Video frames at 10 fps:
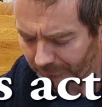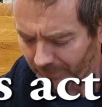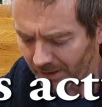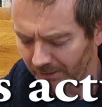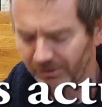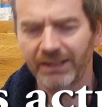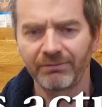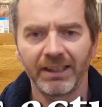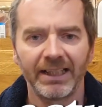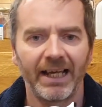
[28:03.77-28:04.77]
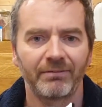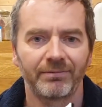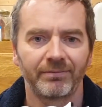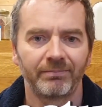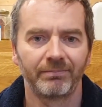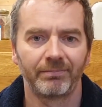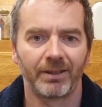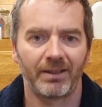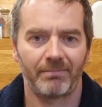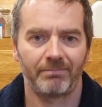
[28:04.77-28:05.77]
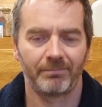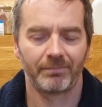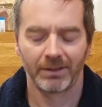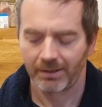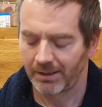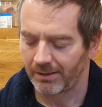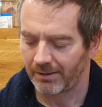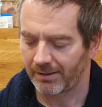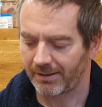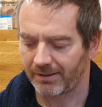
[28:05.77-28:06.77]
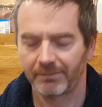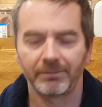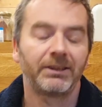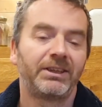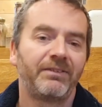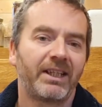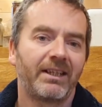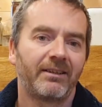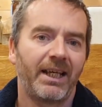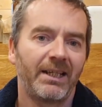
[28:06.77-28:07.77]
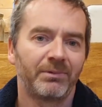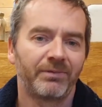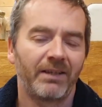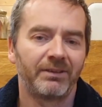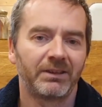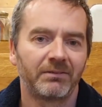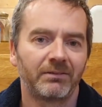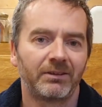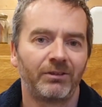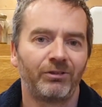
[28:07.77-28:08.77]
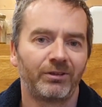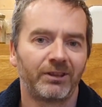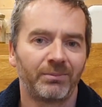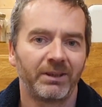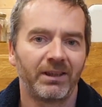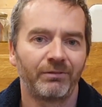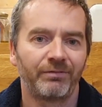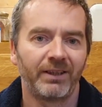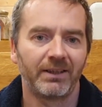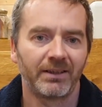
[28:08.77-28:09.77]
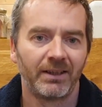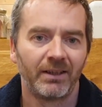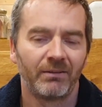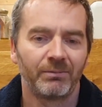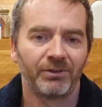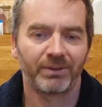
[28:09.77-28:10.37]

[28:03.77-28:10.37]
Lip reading: So they really have achieved their aim of having a tutorial with no filler whatsoever.